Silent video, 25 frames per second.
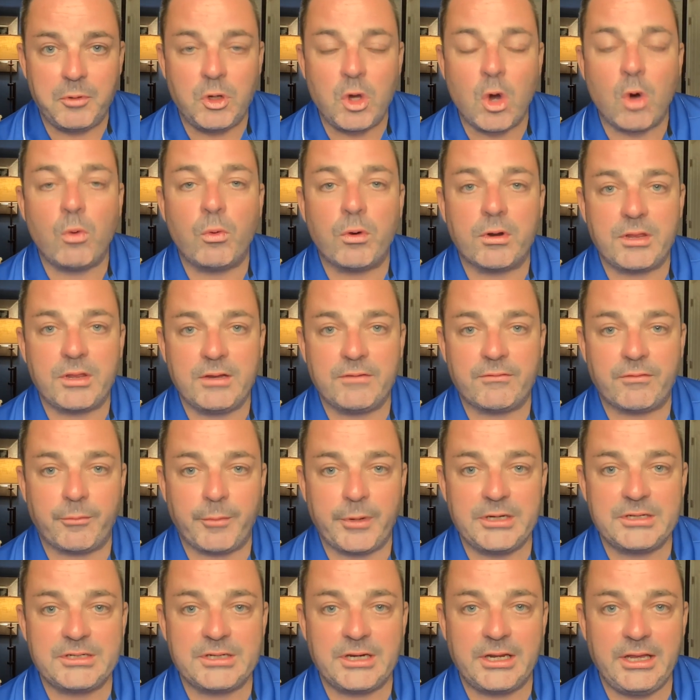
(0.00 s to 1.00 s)
go where the
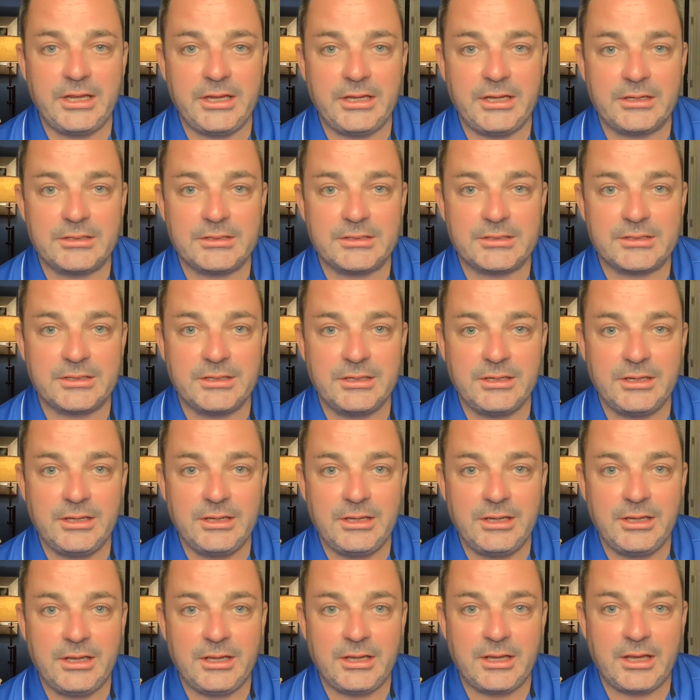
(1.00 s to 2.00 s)
information is,
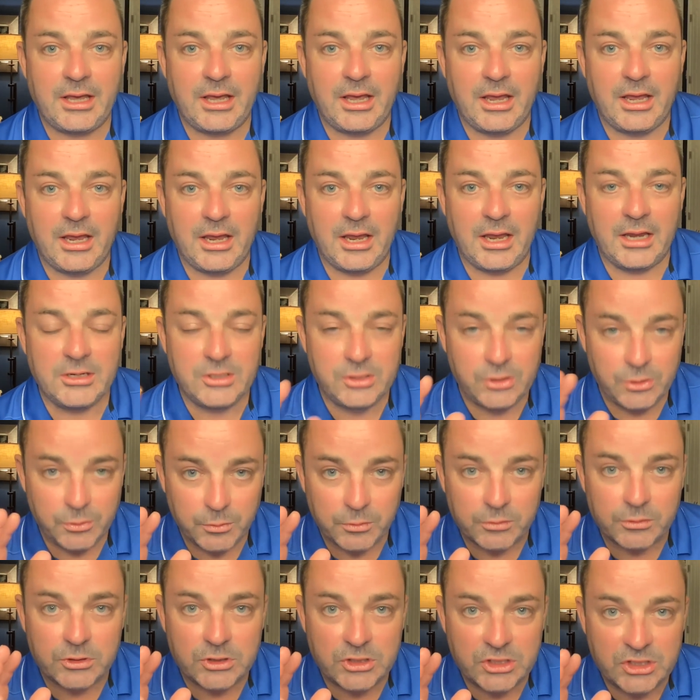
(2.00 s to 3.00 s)
and you will